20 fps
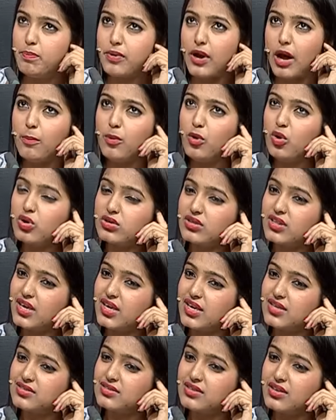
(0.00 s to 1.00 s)
Prabhu,
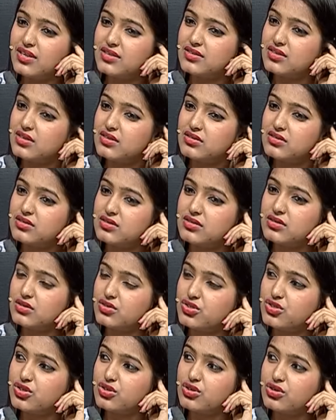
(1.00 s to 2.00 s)
these reasons
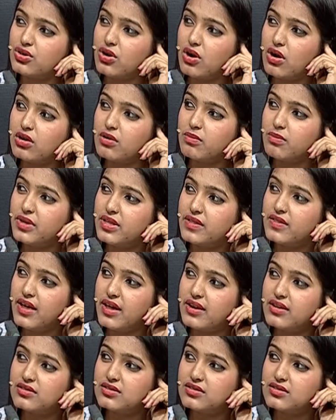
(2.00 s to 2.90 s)
should not be there on